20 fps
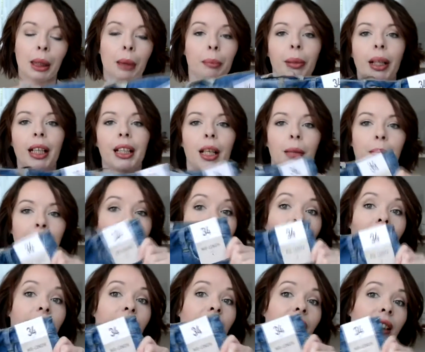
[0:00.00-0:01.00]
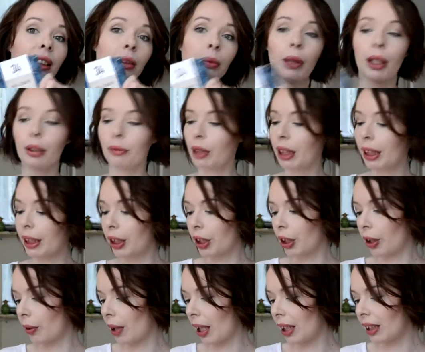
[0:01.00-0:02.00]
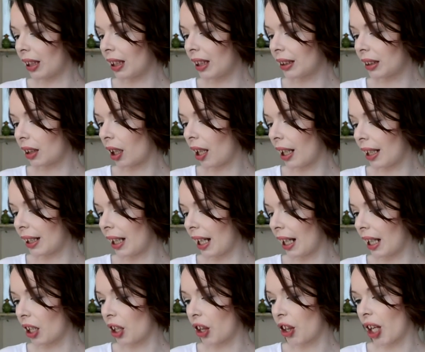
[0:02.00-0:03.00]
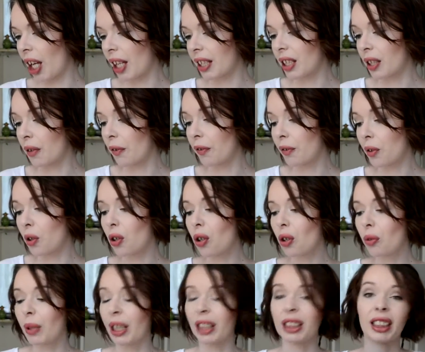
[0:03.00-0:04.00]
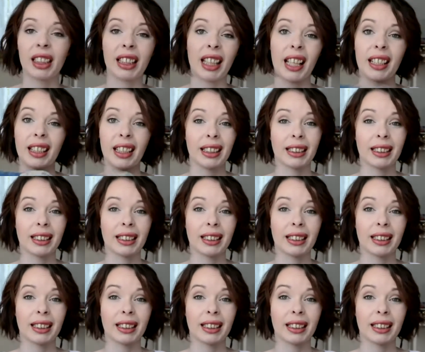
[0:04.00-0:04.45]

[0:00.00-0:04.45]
But um, yeah, these were really cute, and these are in a thirty-four, which again